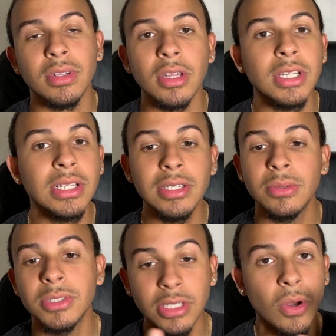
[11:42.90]
Luckily,
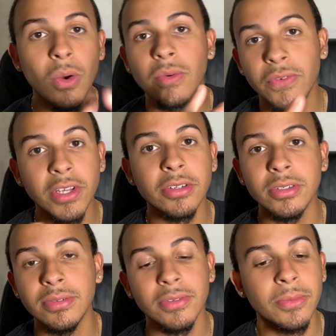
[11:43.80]
it wasn't a whole finger,
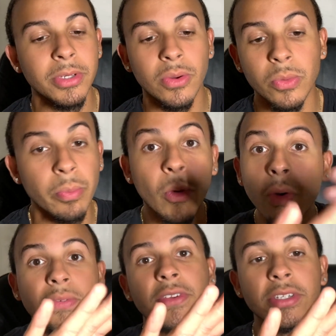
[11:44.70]
you feel me? Or
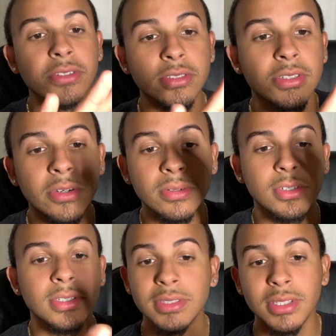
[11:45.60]
more fingers, you know,
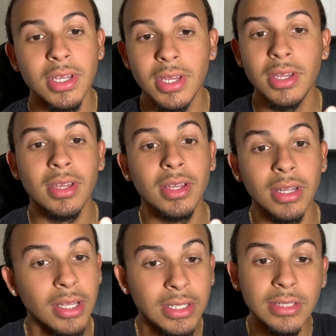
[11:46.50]
because
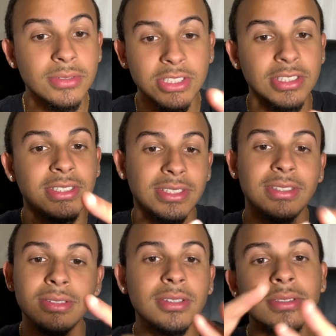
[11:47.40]
luckily it was
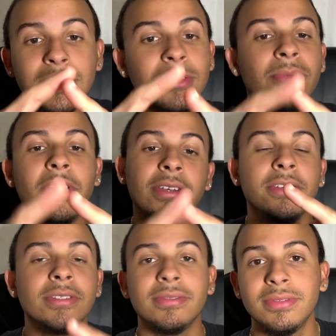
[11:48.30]
just a little tip right
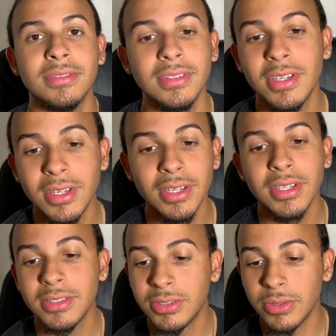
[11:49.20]
here.
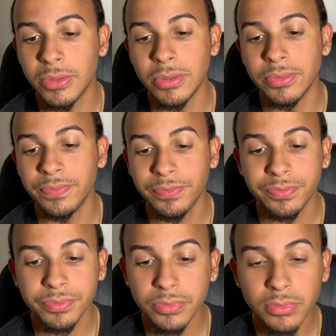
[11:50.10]
So
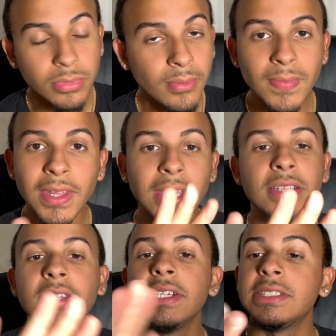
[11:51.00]

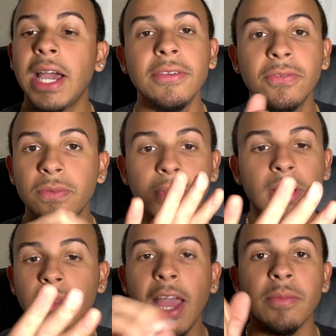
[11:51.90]
the thing is, I
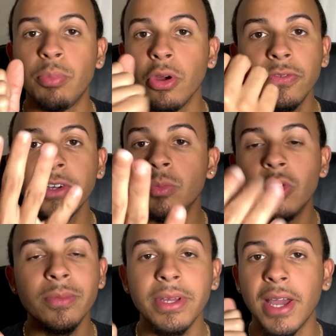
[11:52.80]
have perfect
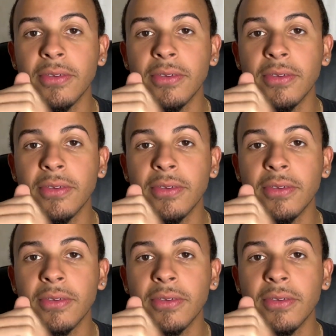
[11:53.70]
movement.